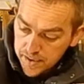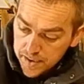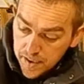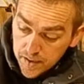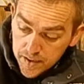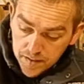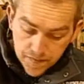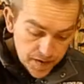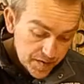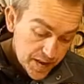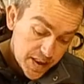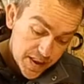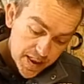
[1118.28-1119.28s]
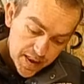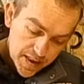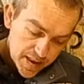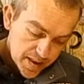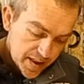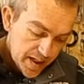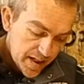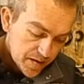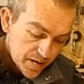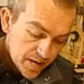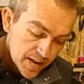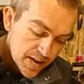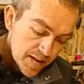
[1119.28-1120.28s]
the nut, 56 at the
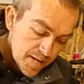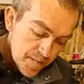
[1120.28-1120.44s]
heel.